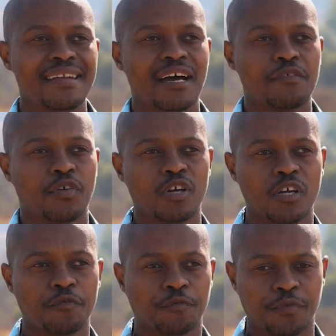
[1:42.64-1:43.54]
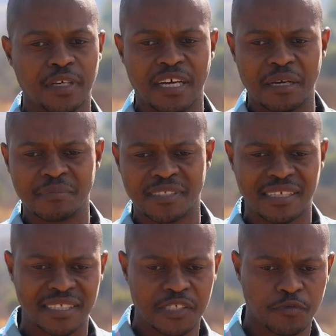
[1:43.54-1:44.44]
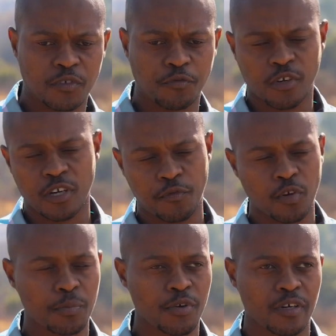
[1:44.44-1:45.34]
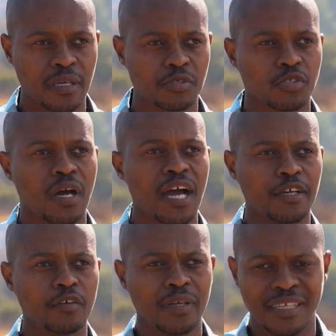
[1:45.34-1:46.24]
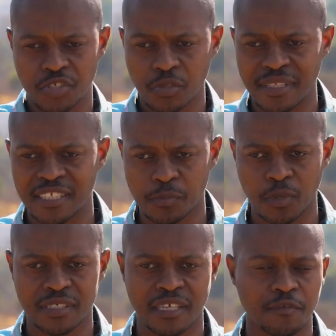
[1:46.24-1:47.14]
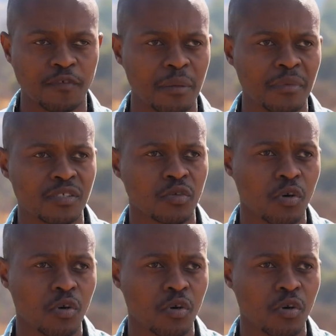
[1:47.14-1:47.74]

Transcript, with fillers: now i've heard of um, successful fodder flow programs so how can you ensure that small scale farmers